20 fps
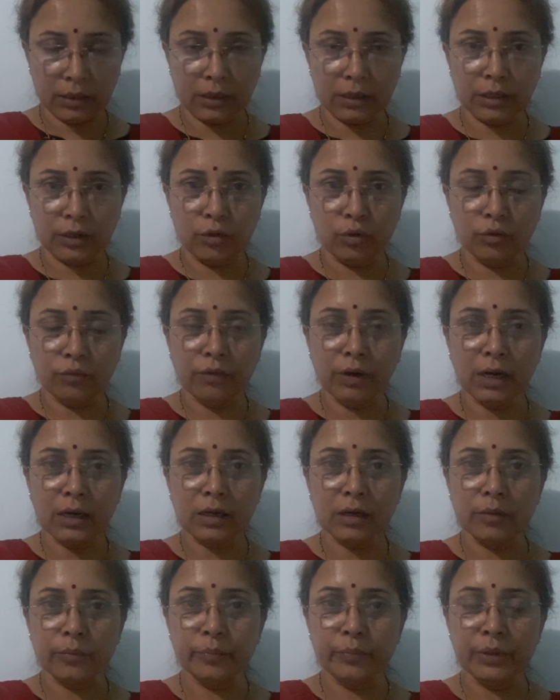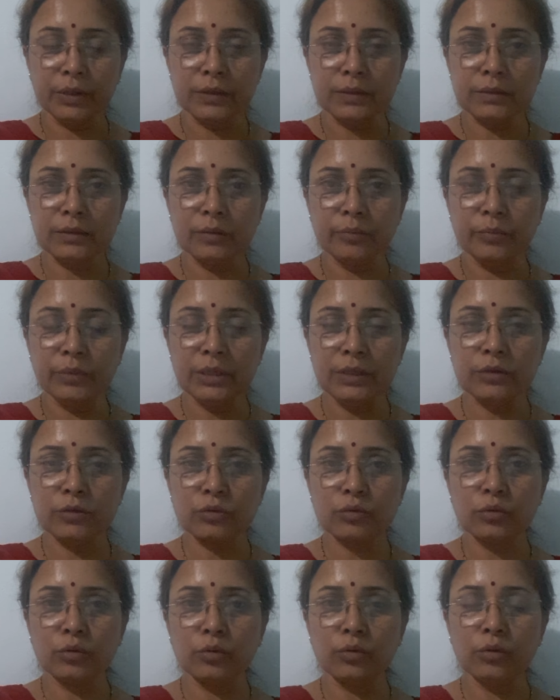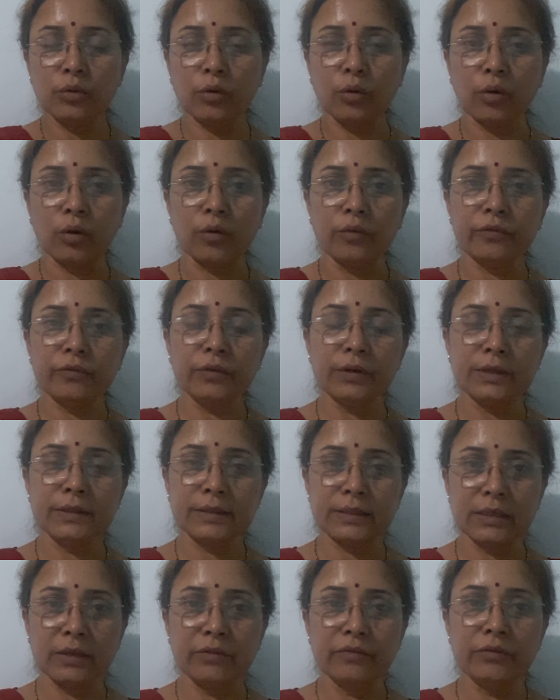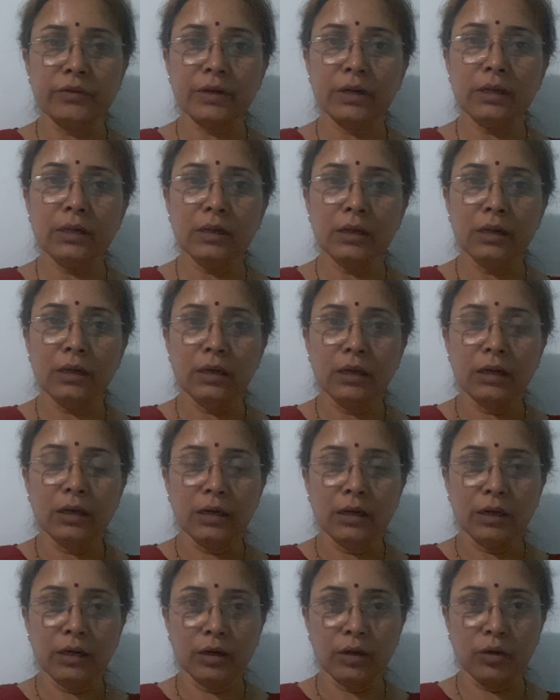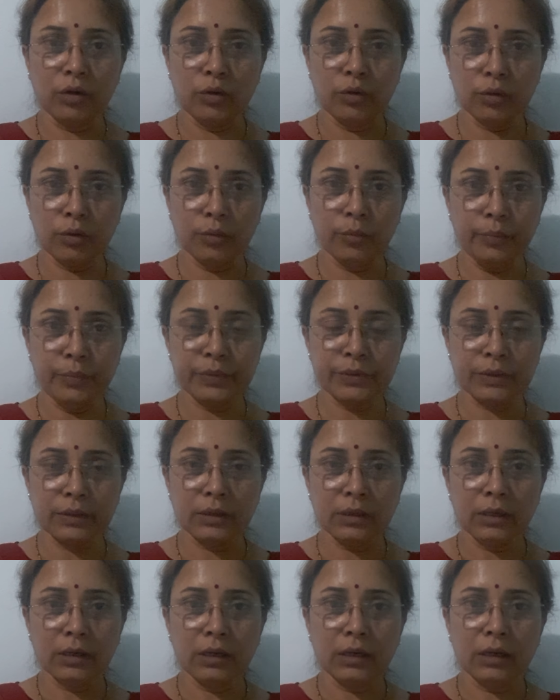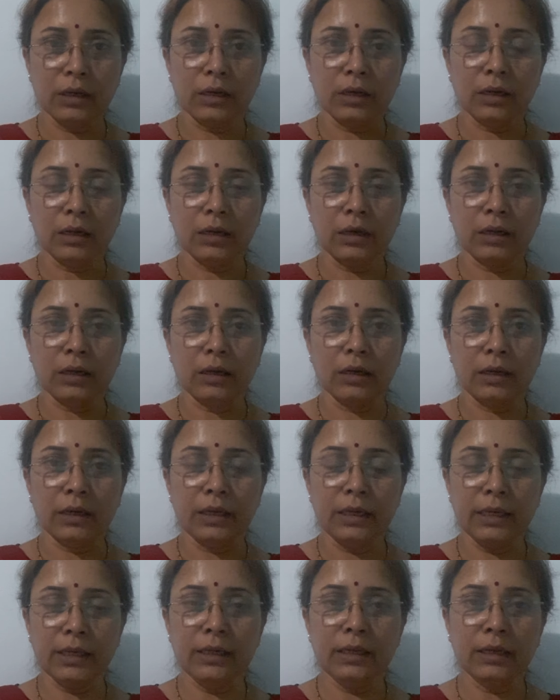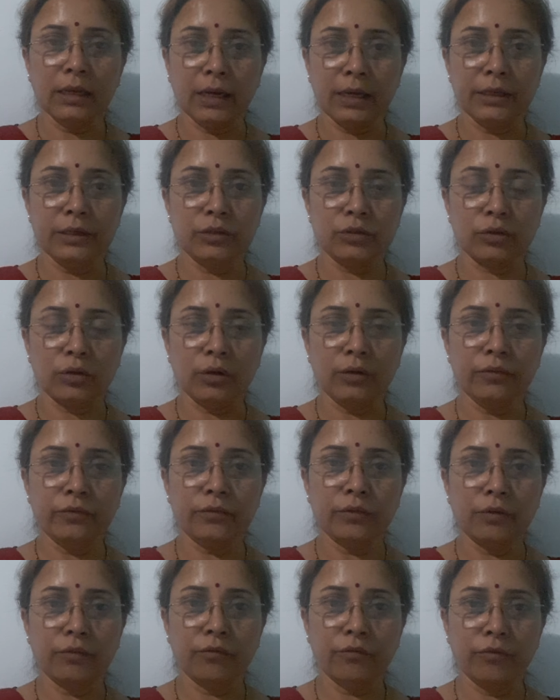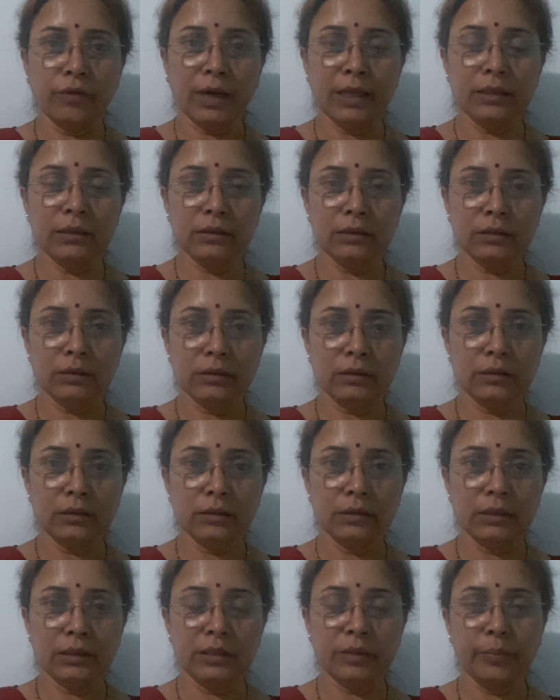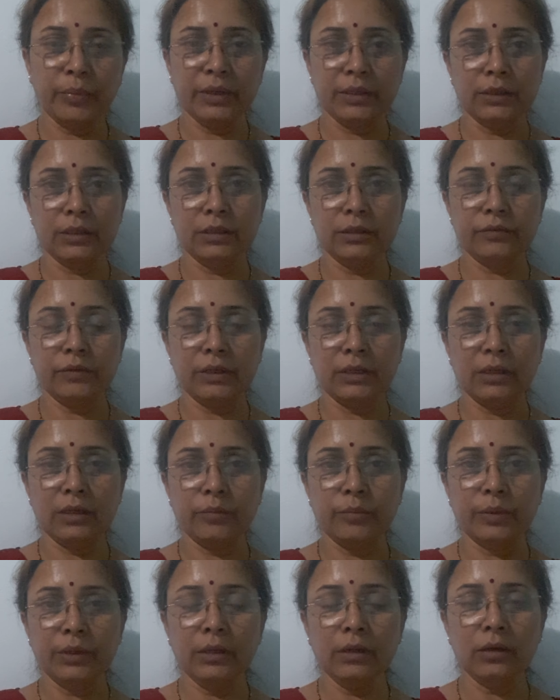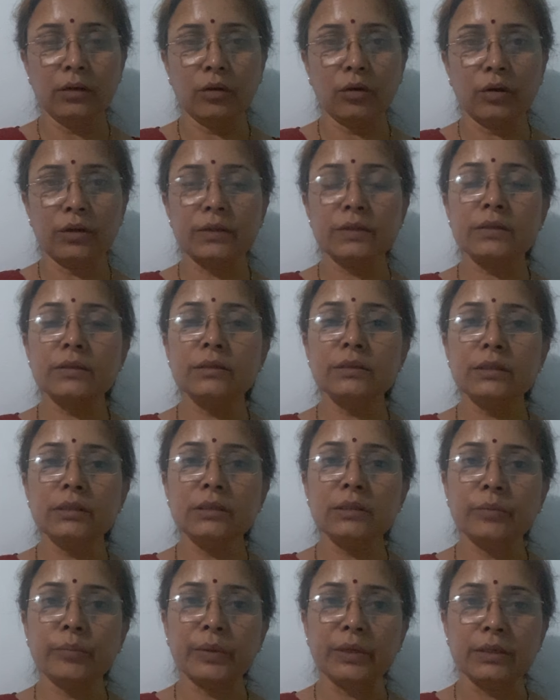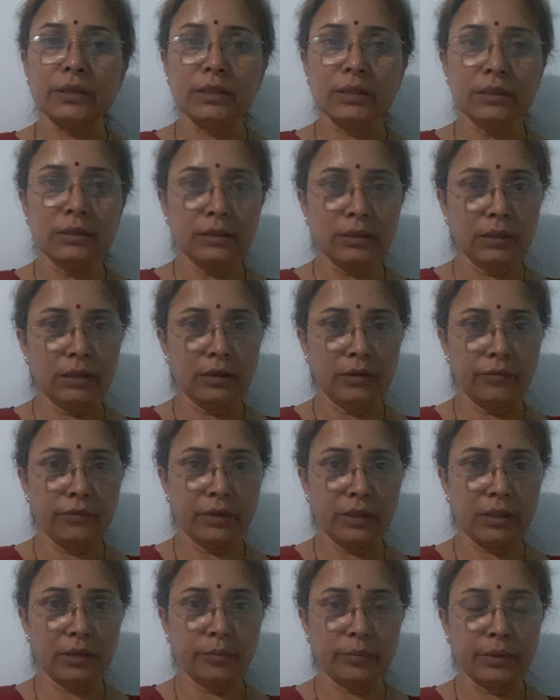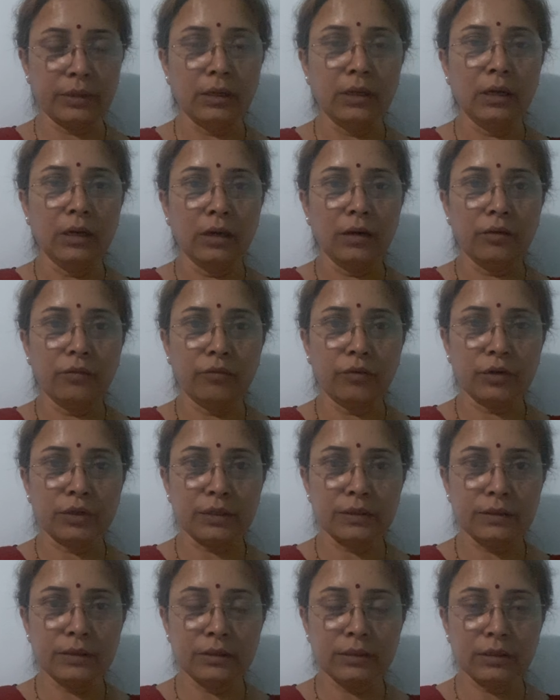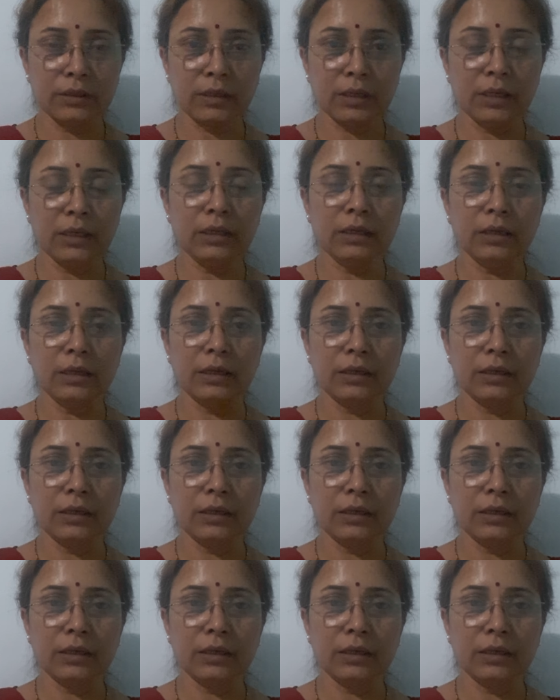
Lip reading: ANOVA compares the mean score of several groups in light of one dependent variable or a certain dependent variable. What is it again?